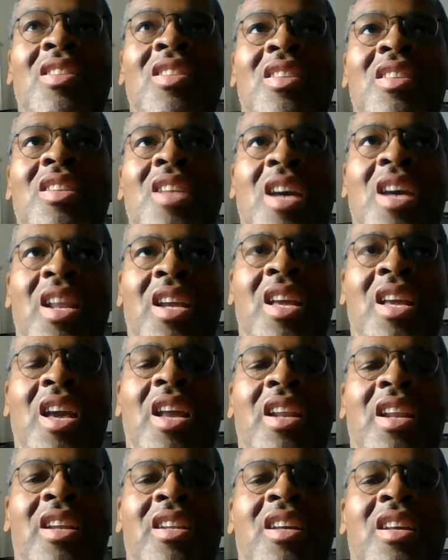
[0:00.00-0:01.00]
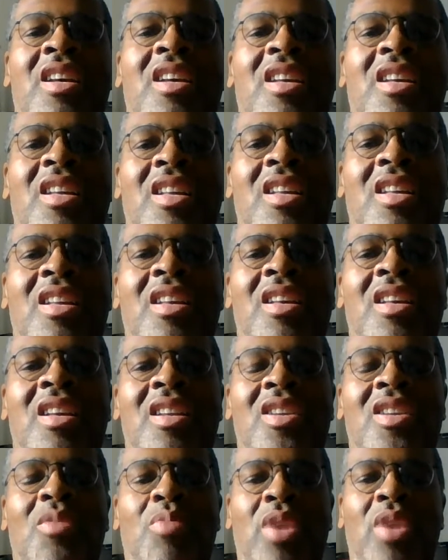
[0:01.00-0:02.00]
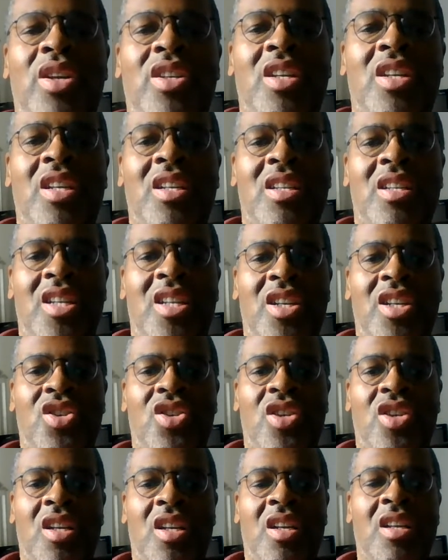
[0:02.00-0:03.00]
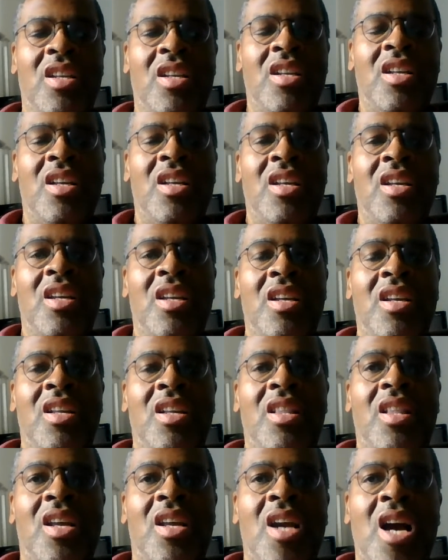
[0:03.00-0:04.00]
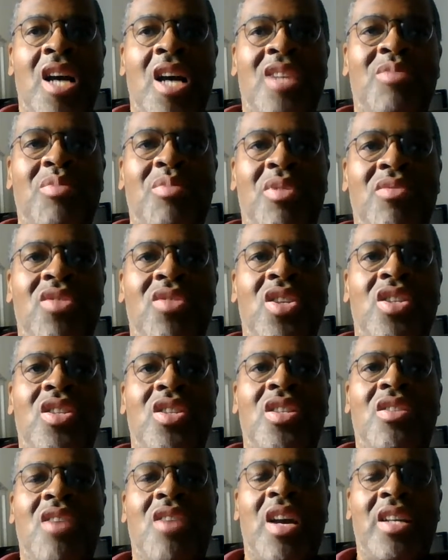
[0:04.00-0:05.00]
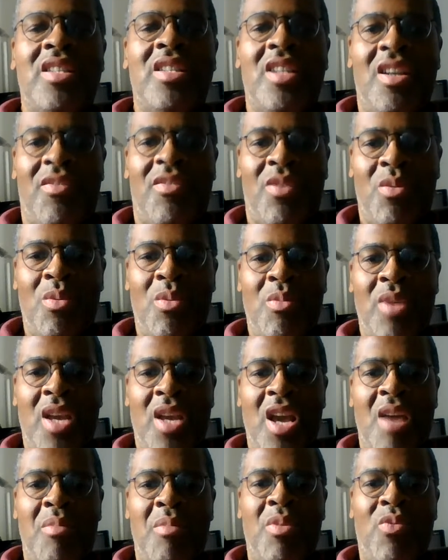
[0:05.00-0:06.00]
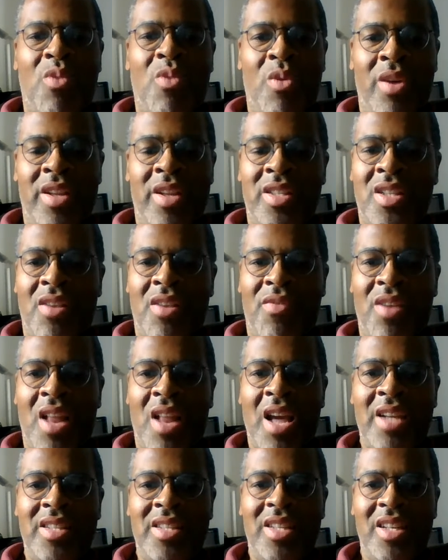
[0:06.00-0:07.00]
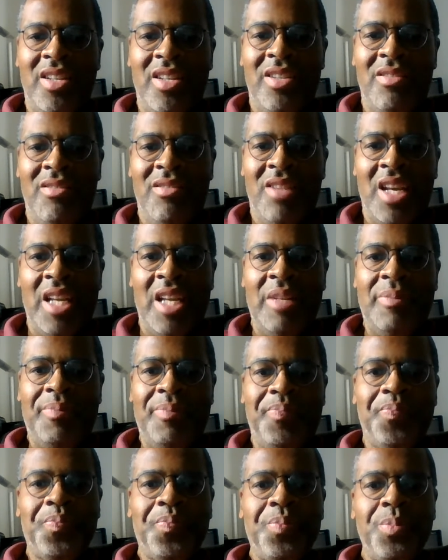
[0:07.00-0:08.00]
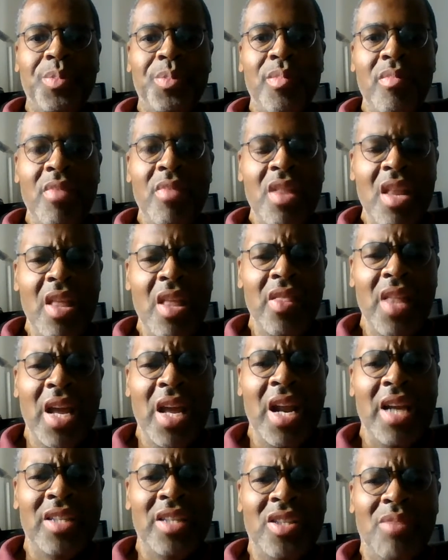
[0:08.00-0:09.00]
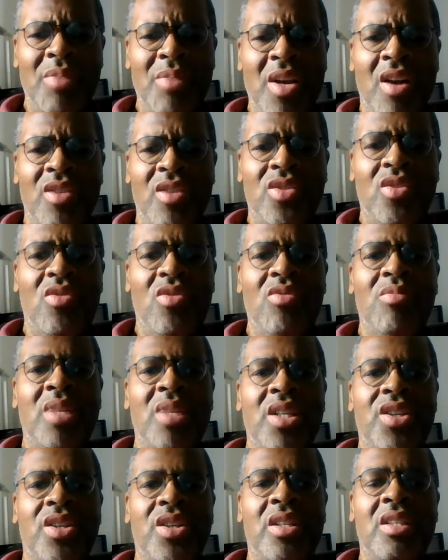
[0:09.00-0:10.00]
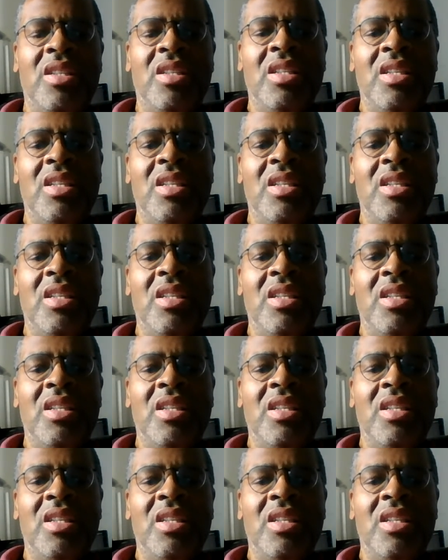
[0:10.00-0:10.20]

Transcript: dedicated to preaching and teaching the gospel of Jesus Christ to everyone we can before it is everlasting too late. That has to be our sole mission.